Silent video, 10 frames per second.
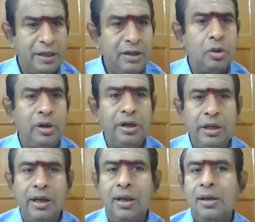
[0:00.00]
into
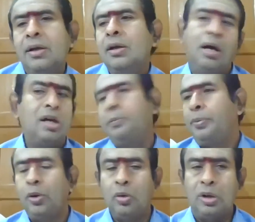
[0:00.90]
India on
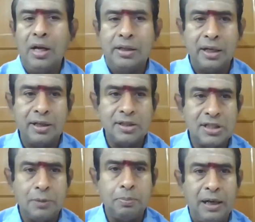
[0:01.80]
pure
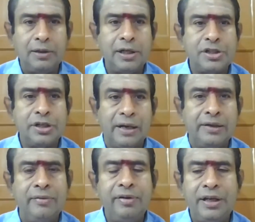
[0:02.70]
agriculture plantation
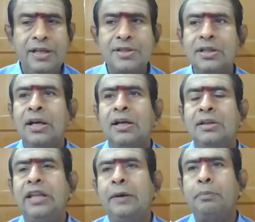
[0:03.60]
activities,
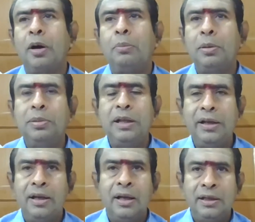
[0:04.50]
then
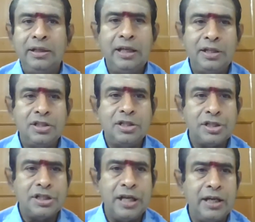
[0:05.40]
probably each
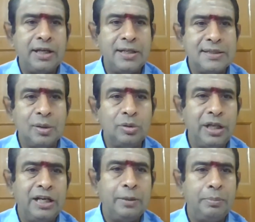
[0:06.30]
sheikh in
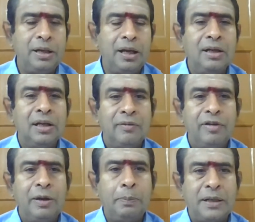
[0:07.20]
Saudi Arabia
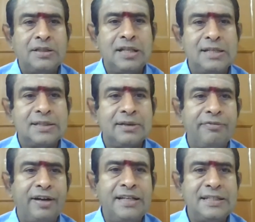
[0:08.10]
will purchase
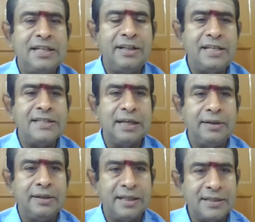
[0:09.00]
5 cities
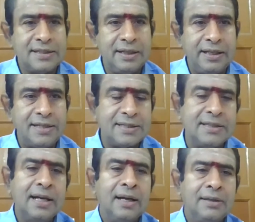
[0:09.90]
and 10
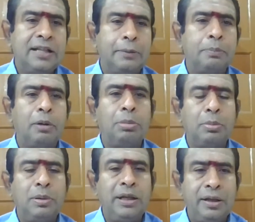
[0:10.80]
cities. Then
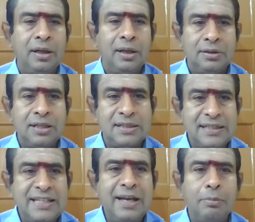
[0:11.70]
probably the
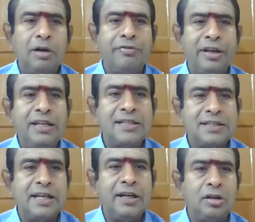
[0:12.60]
CM of any
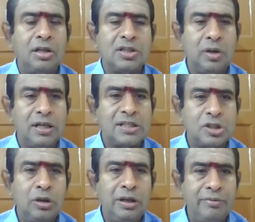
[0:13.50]
state also has
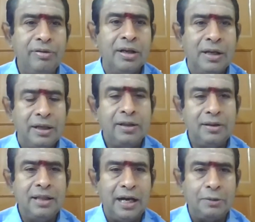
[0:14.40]
to live
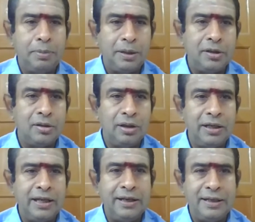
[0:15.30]
in that particular
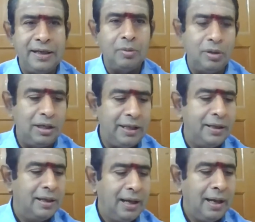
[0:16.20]
area only.
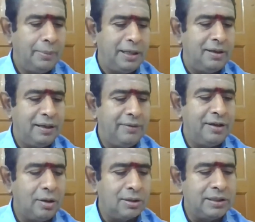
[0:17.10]
I mean,
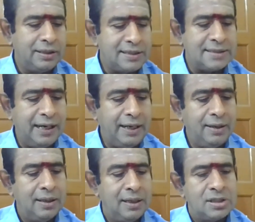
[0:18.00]
leaving all that aside.
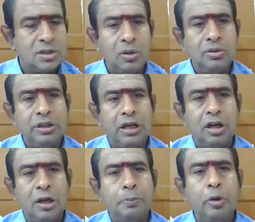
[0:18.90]
So they are
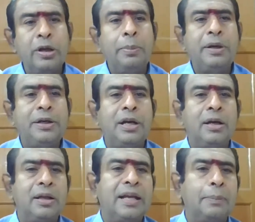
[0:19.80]
all
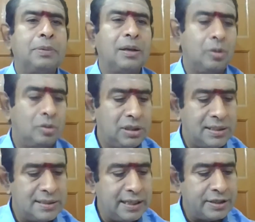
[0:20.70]
prohibited capital account
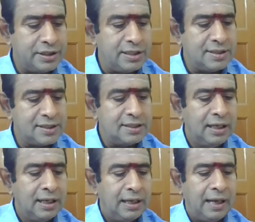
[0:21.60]
transactions.
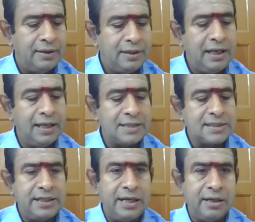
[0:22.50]
And real
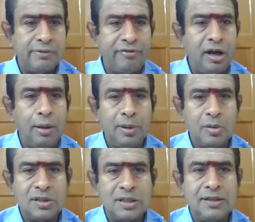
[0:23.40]
estate,
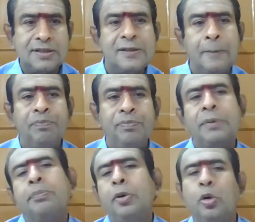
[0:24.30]
farmhouses,
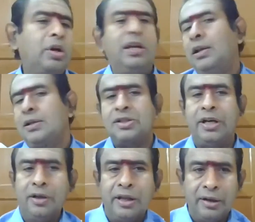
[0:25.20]
pure real
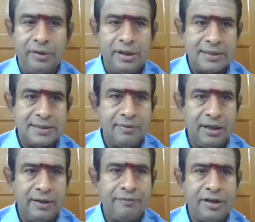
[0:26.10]
estate, then he has given
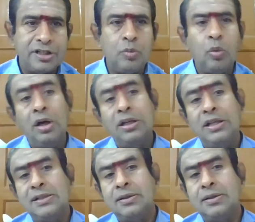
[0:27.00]
a definition, what
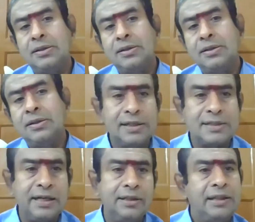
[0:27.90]
is not a real
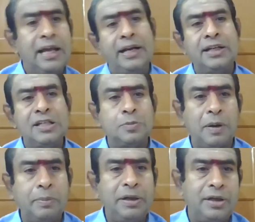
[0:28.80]
estate, there it is
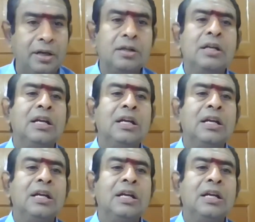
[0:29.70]
permitted.